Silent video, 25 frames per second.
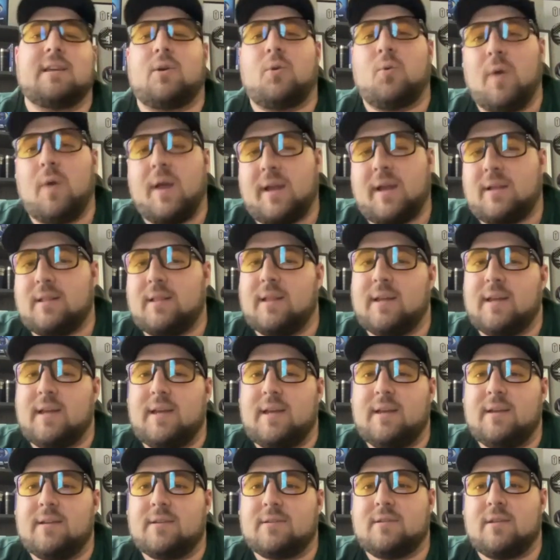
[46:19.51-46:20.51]

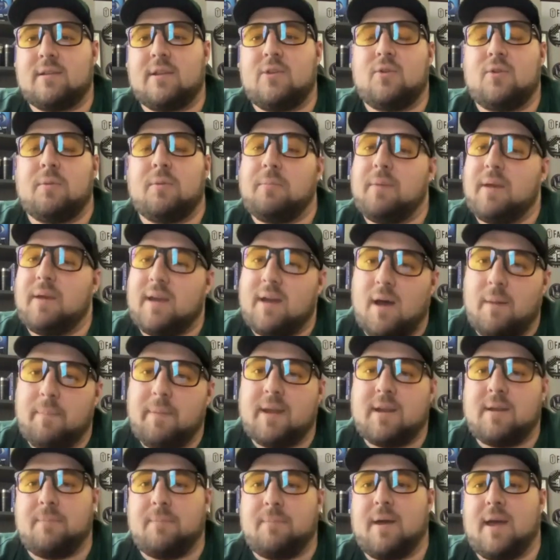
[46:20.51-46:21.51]
quickly so that you can become
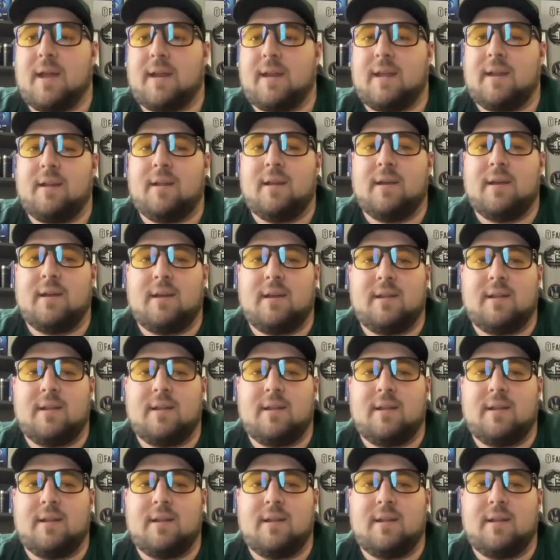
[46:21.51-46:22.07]
independent.